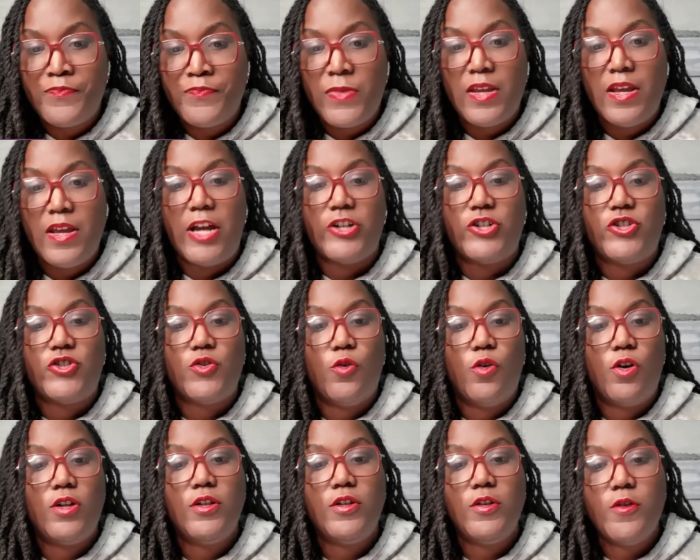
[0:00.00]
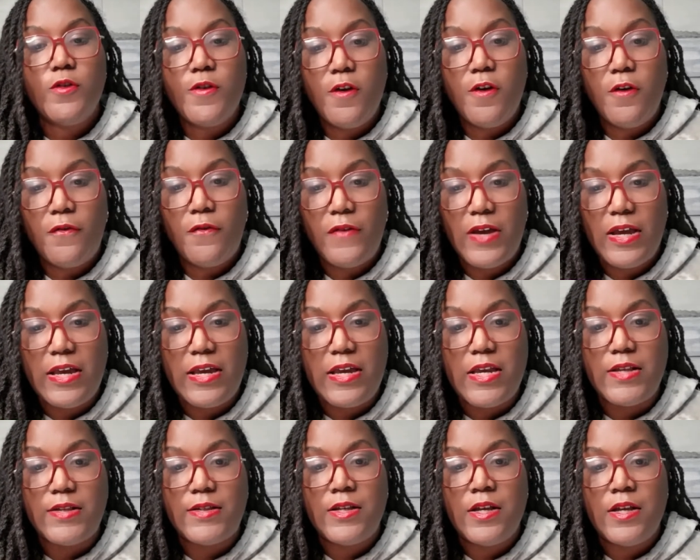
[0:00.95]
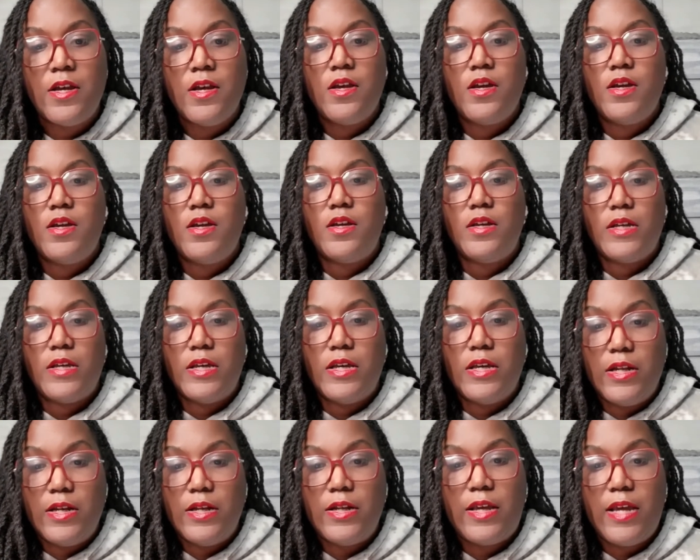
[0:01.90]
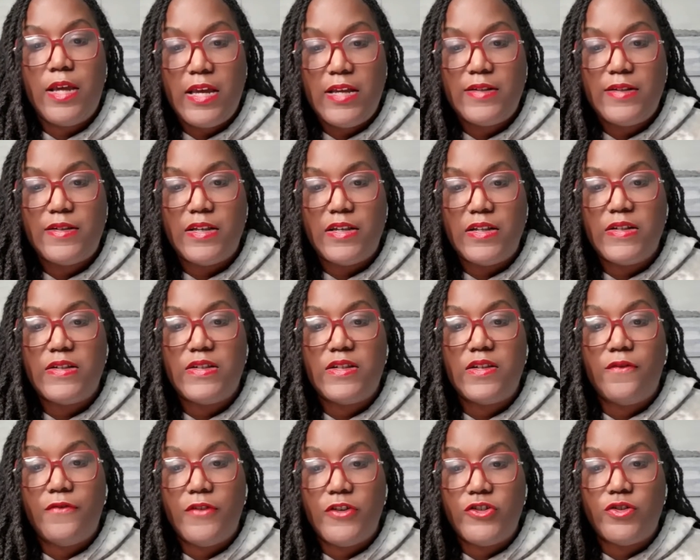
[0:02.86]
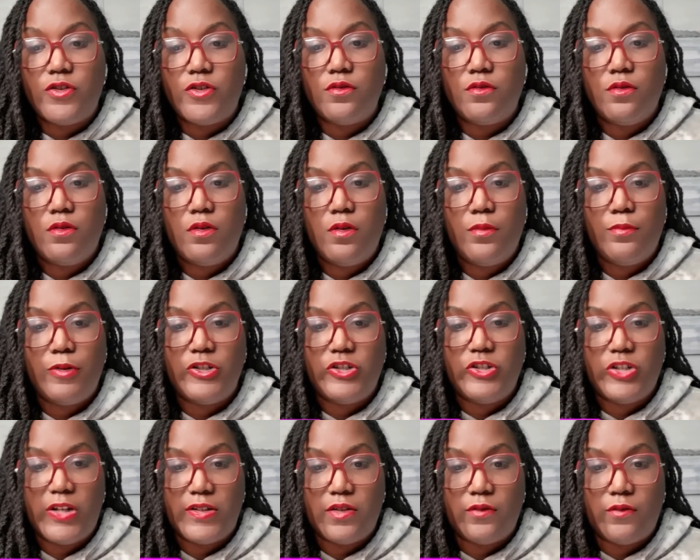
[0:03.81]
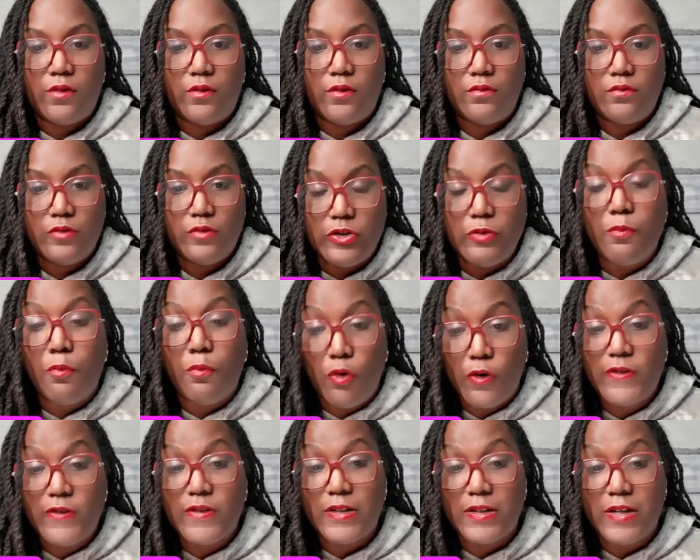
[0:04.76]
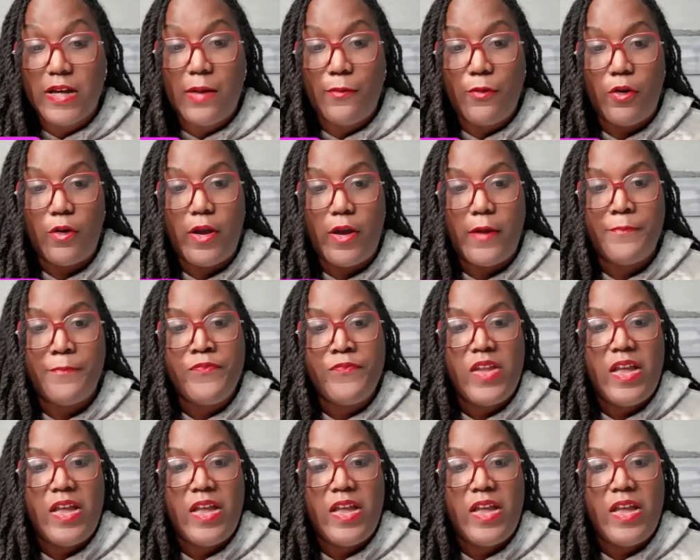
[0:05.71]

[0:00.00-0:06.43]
A short luteal phase indicates insufficient progesterone most of the time, okay?